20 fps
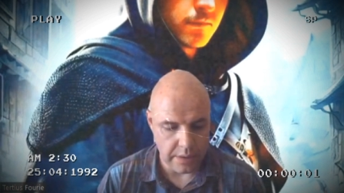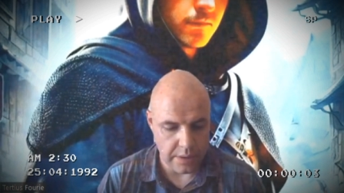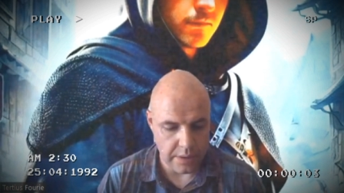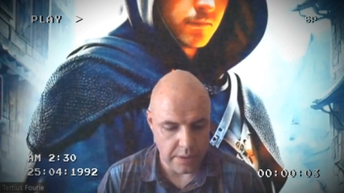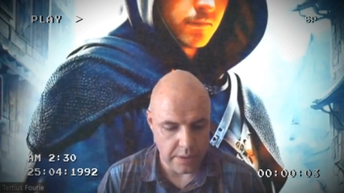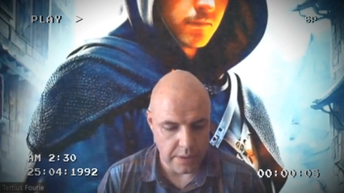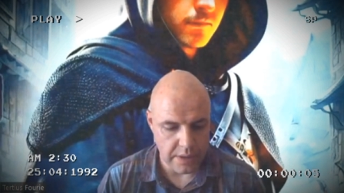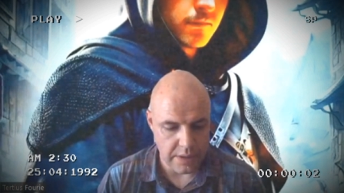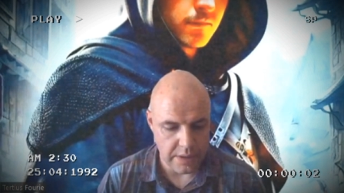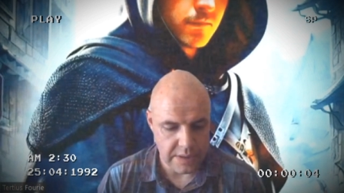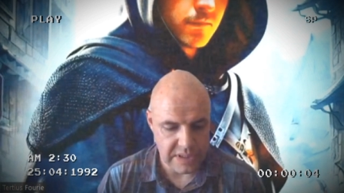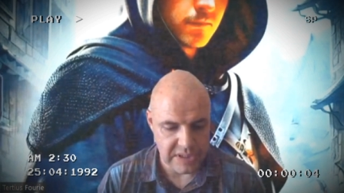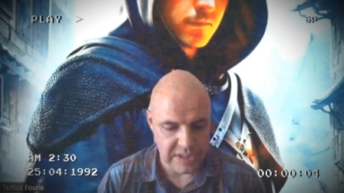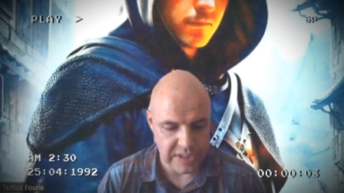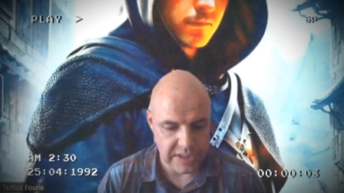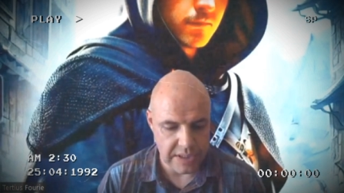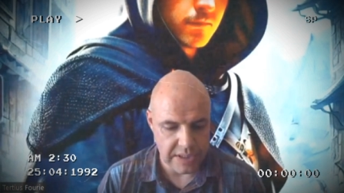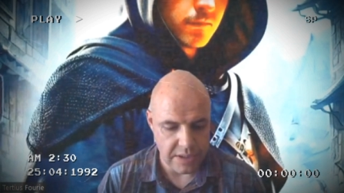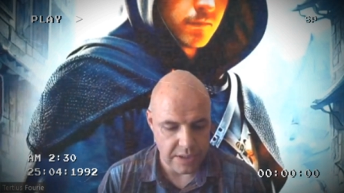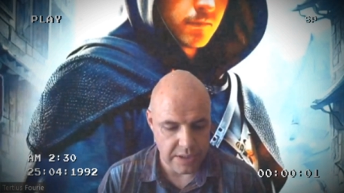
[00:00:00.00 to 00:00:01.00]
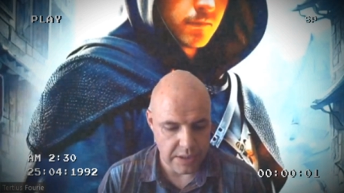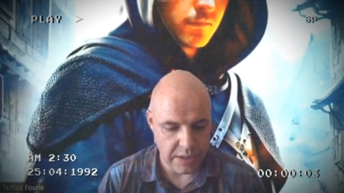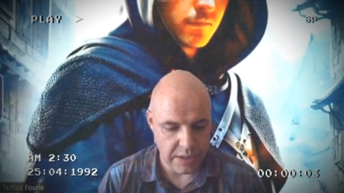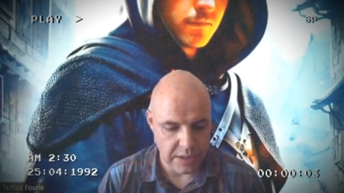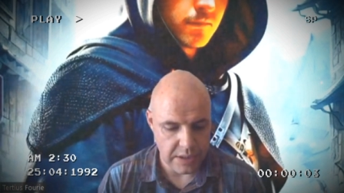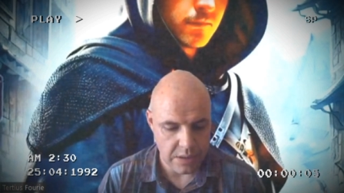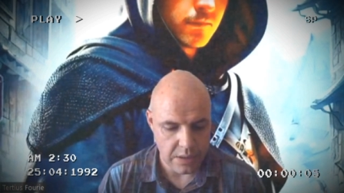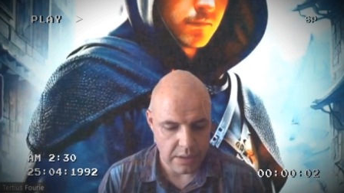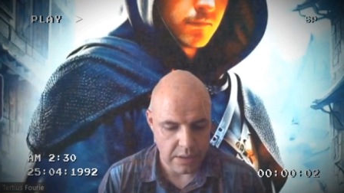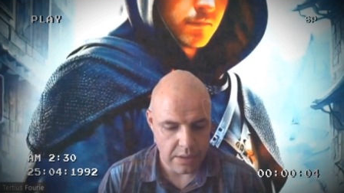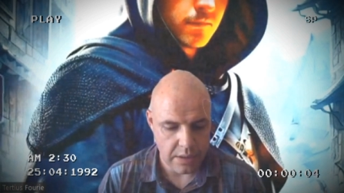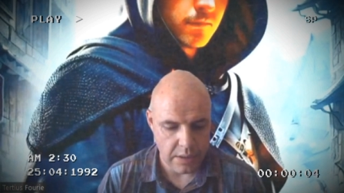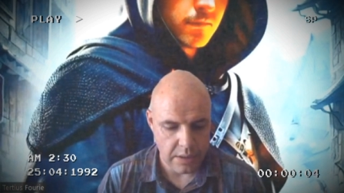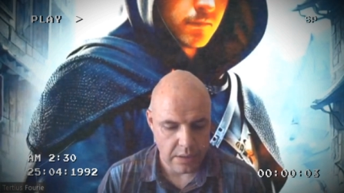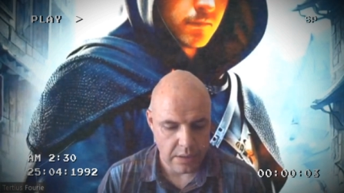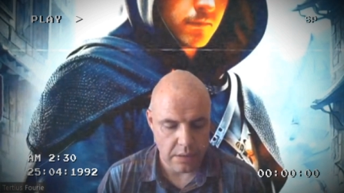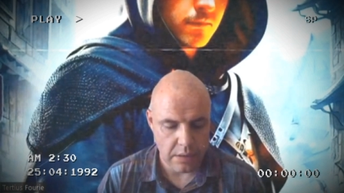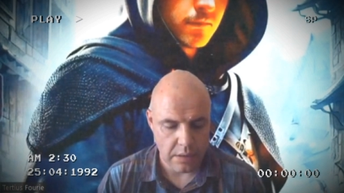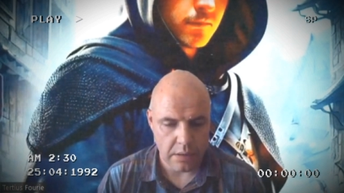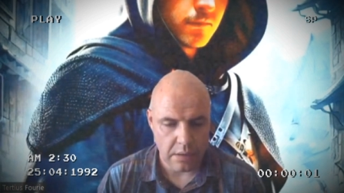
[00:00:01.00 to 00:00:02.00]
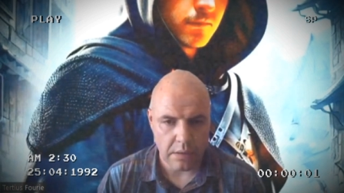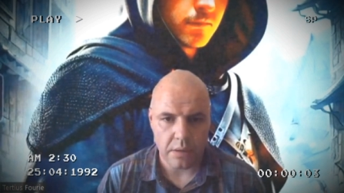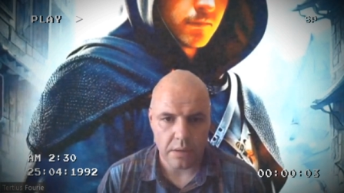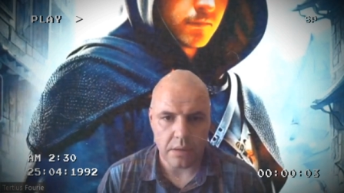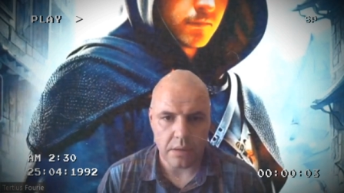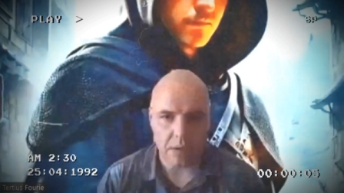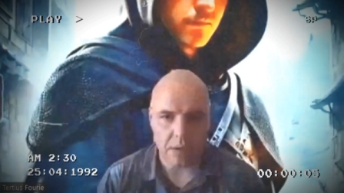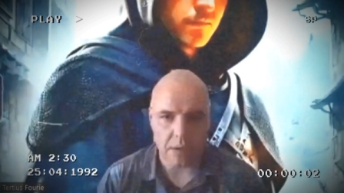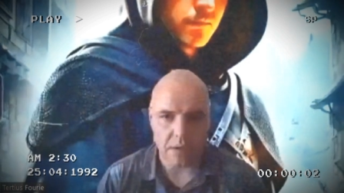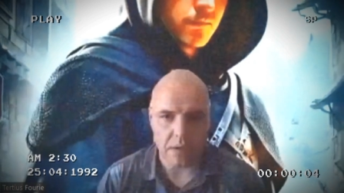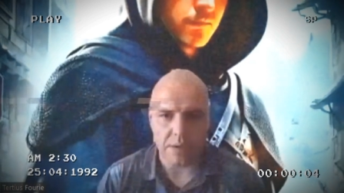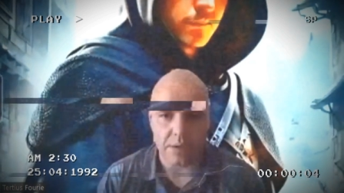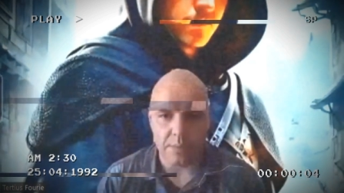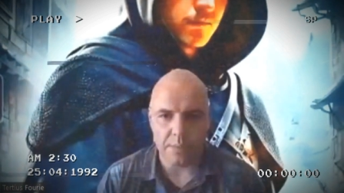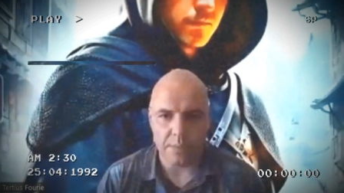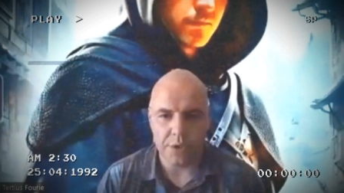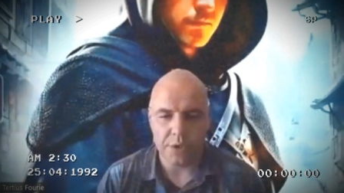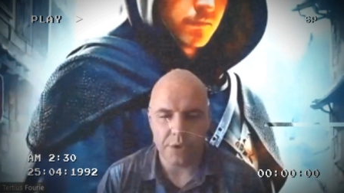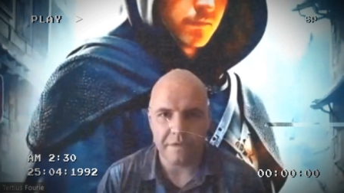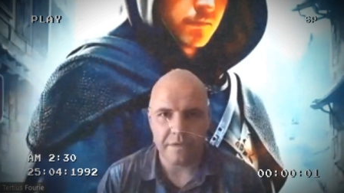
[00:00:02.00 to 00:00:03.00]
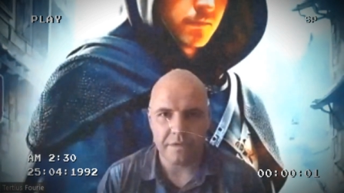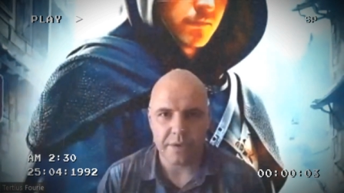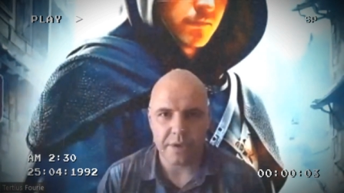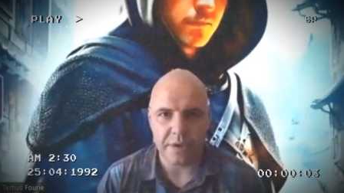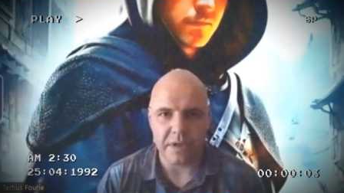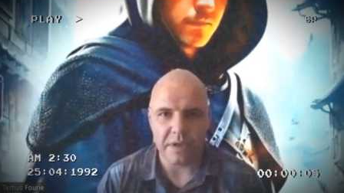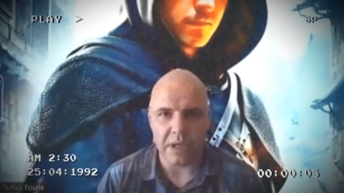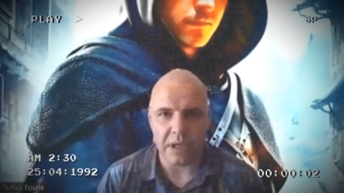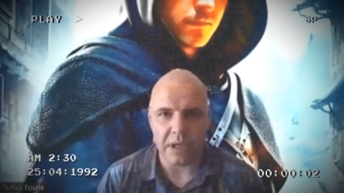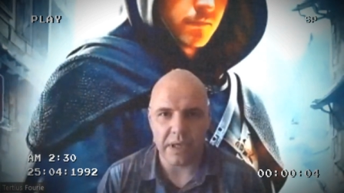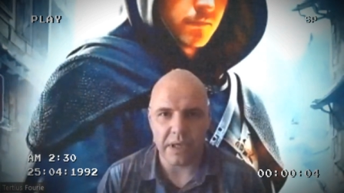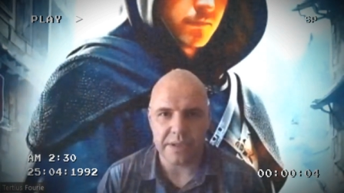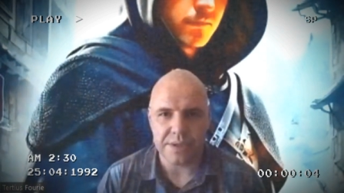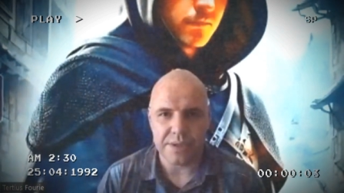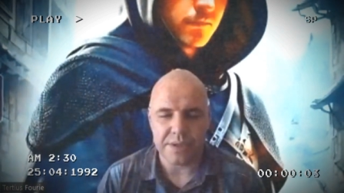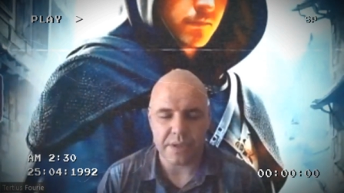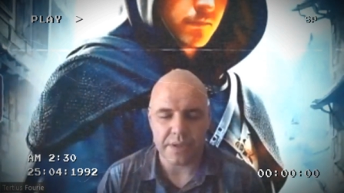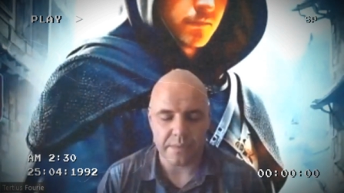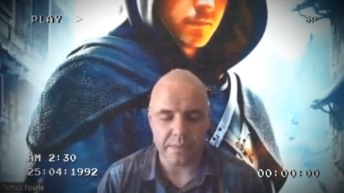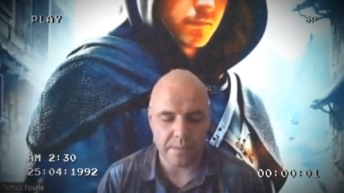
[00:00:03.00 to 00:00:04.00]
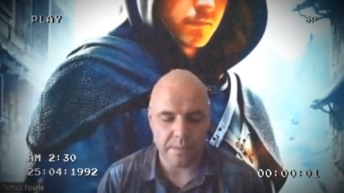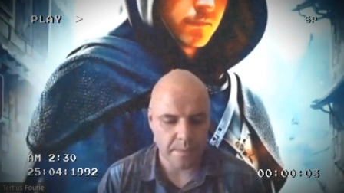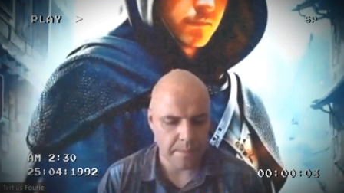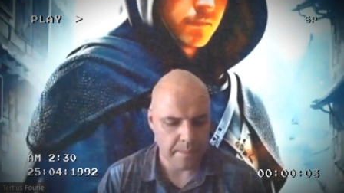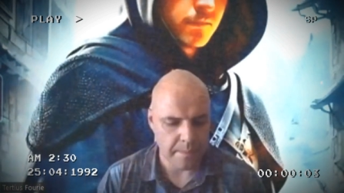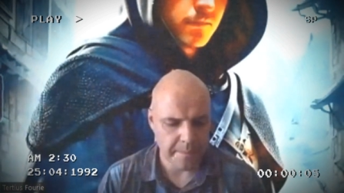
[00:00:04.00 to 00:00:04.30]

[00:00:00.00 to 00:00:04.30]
another study on the book of Revelation.